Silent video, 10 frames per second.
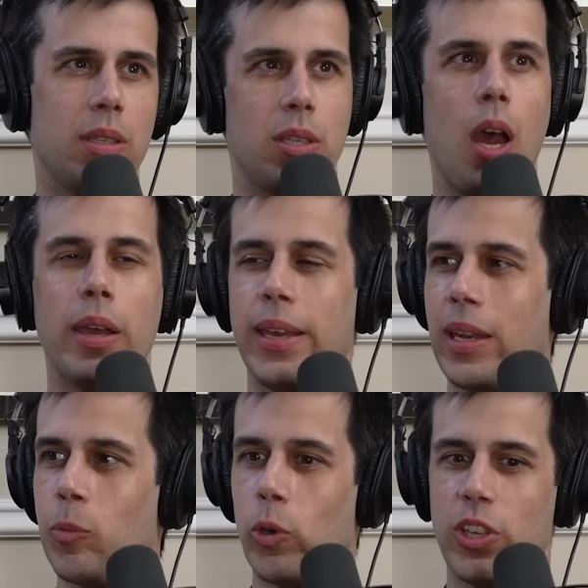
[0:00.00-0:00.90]
is talking
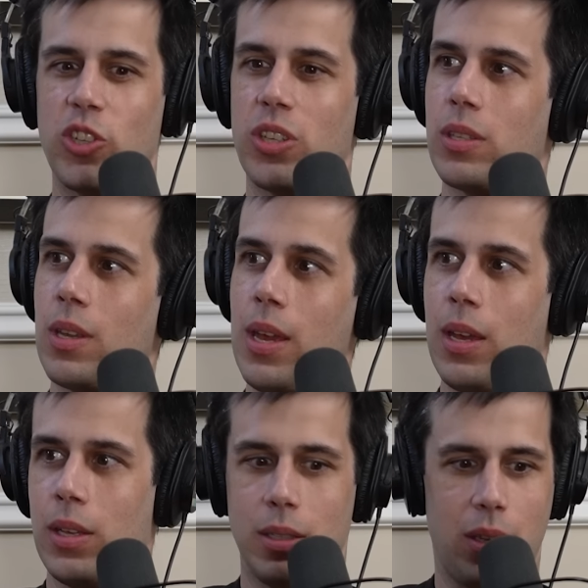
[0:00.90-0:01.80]
anymore. They're just
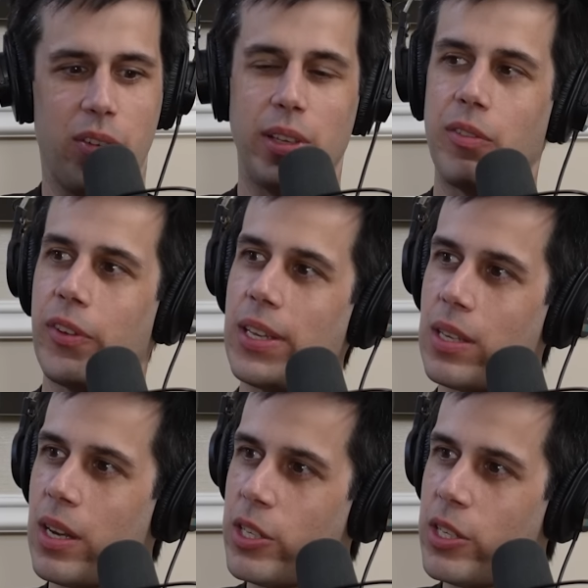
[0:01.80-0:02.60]
stuffing their face in a